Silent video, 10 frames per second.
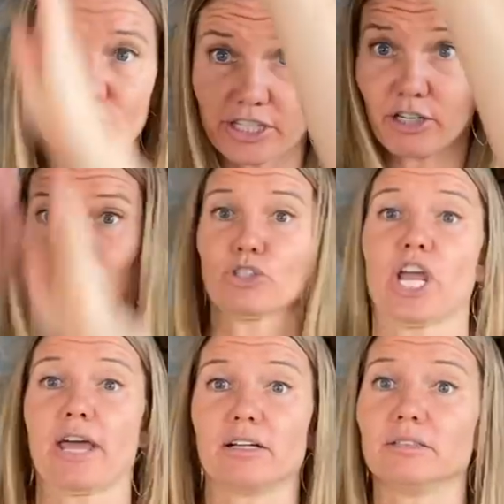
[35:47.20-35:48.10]
your central
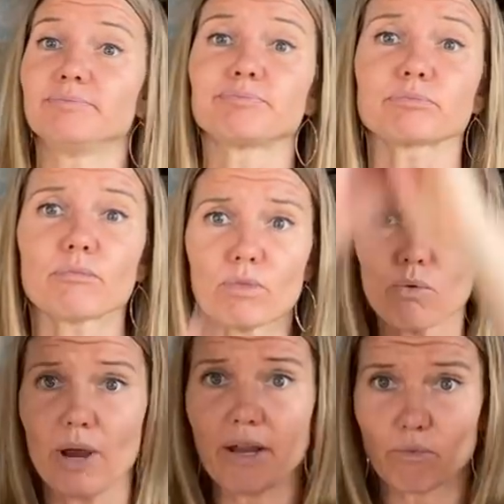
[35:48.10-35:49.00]
channel,
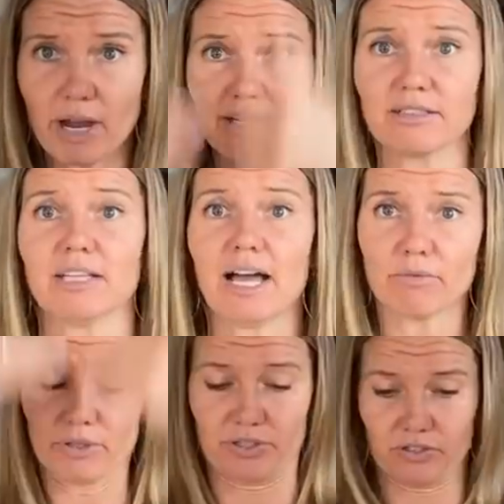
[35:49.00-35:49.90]
right in
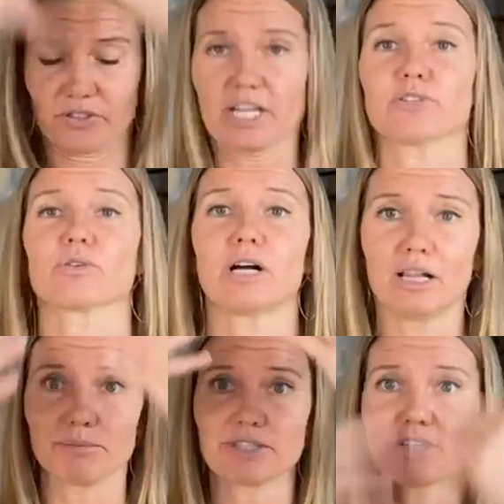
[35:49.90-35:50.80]
line with the central
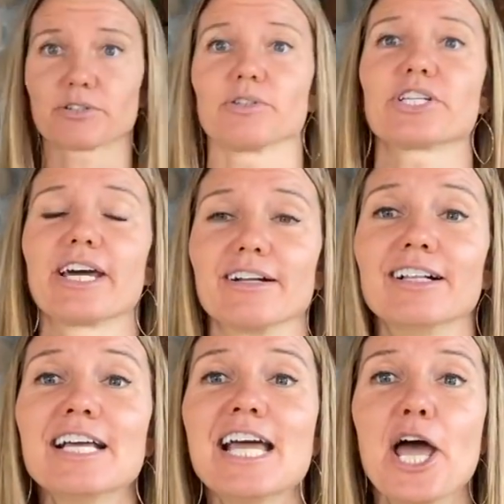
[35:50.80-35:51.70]
column, the central channel,
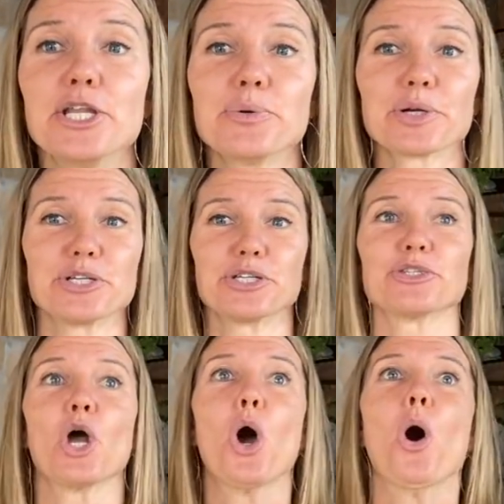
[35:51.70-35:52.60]
and you were to
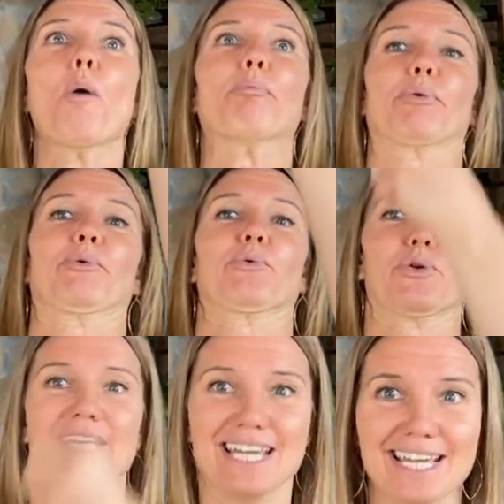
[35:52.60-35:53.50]
just
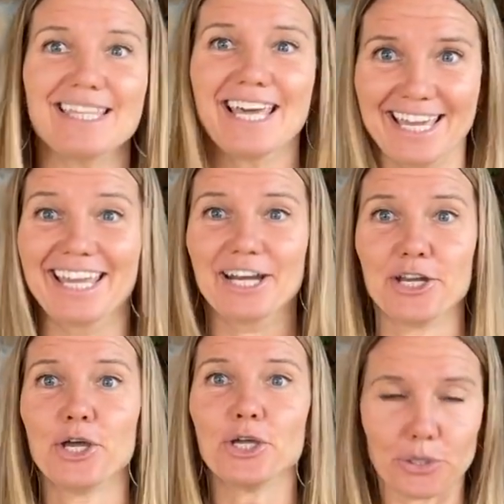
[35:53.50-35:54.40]
breathe in
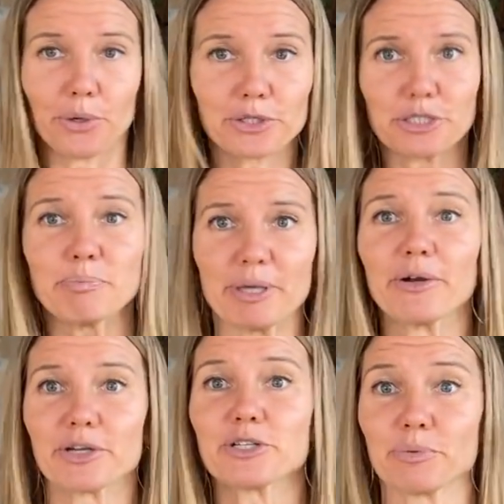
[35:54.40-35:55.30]
your
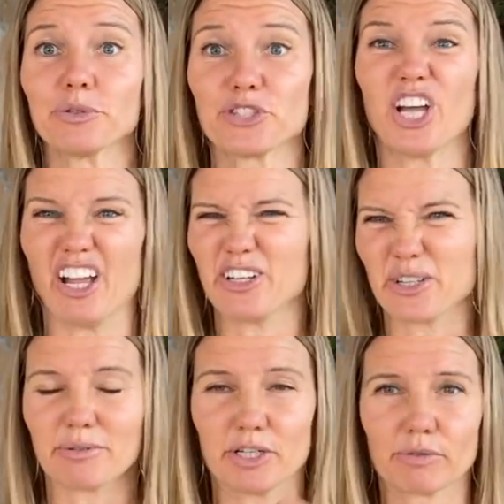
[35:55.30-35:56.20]
spiritual sun,
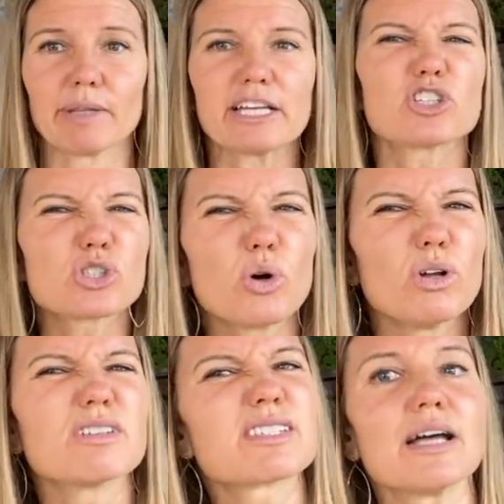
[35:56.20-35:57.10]
your like
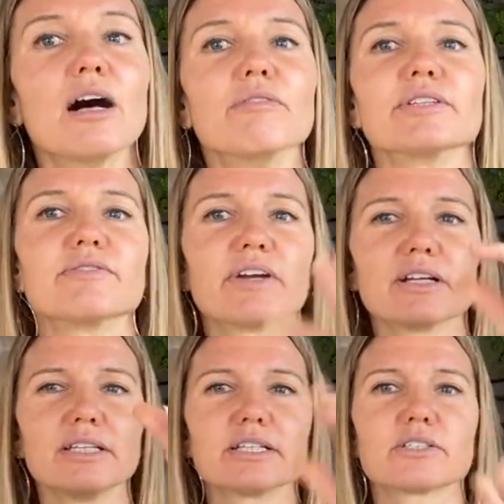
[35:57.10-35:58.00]
soul self. It's
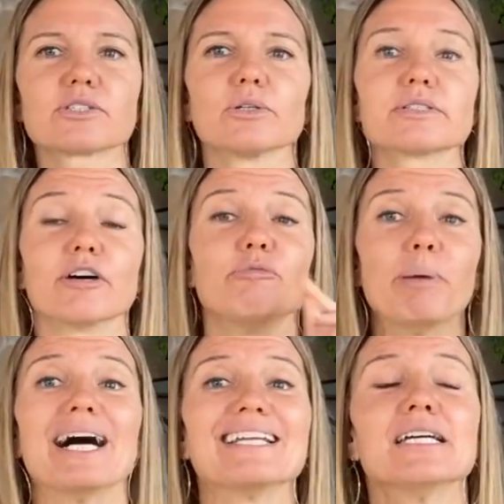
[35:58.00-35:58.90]
very linked to soul self,
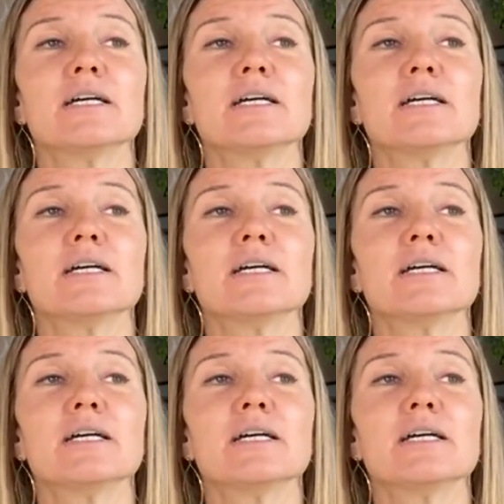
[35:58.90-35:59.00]
but